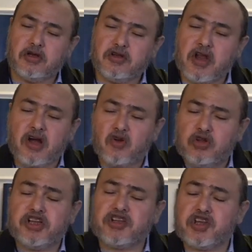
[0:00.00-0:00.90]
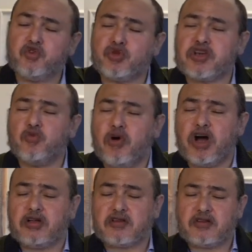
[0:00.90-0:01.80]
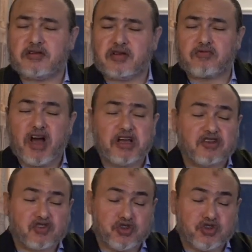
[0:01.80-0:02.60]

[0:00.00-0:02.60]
not only do they want the right